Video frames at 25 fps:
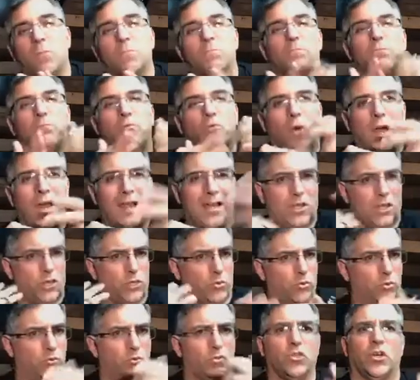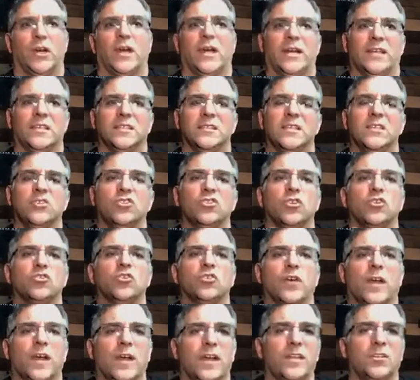breakthrough trainings. These are
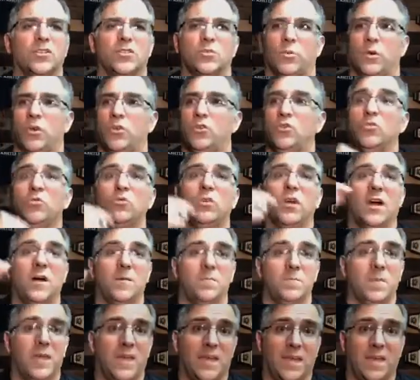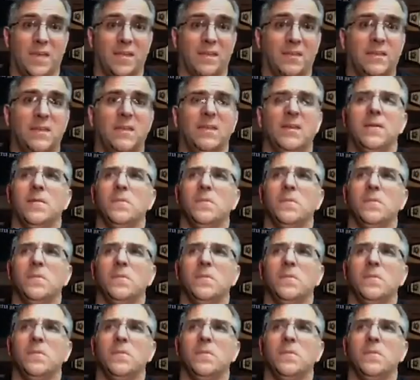trainings where you come in,